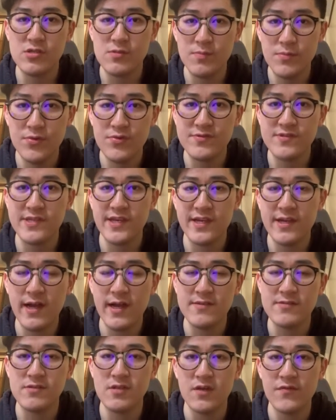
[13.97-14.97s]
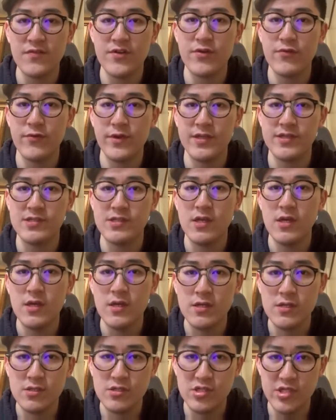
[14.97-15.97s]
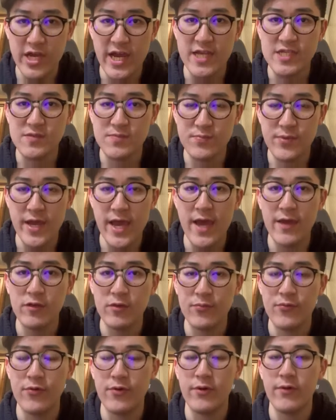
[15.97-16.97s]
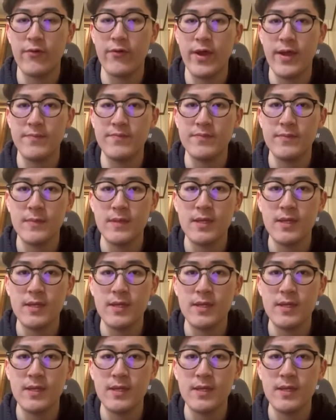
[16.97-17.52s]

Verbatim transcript: Music Conservatory's jazz piano program.